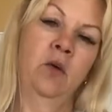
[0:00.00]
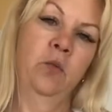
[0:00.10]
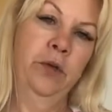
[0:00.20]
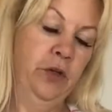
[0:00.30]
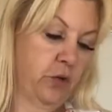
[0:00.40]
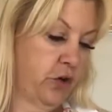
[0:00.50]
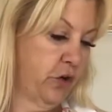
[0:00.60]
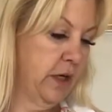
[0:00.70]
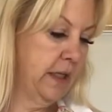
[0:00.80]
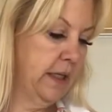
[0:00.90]
When you're
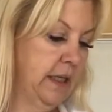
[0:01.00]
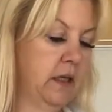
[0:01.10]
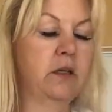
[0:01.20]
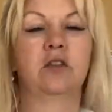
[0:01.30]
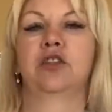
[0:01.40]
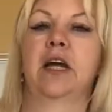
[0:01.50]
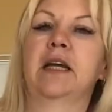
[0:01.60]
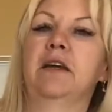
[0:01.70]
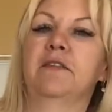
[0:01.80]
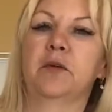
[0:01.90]
currently
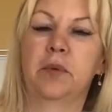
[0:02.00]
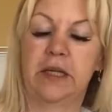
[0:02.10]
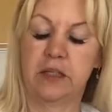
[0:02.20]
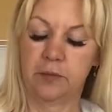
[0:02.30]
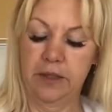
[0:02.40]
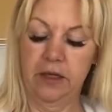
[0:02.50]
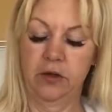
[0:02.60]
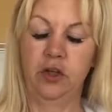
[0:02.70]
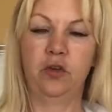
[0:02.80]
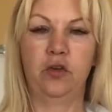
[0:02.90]
checking for
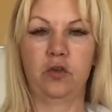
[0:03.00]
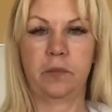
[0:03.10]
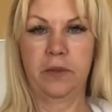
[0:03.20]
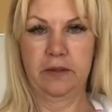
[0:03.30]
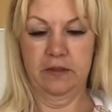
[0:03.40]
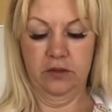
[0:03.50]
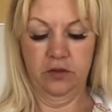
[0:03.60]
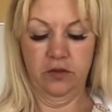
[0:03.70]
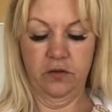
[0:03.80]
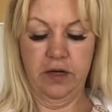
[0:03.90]
placement, you use a piston
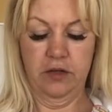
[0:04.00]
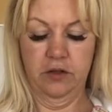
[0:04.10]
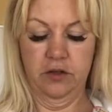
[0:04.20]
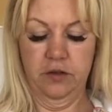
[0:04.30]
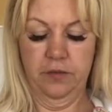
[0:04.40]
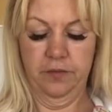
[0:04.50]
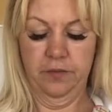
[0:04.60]
syringe.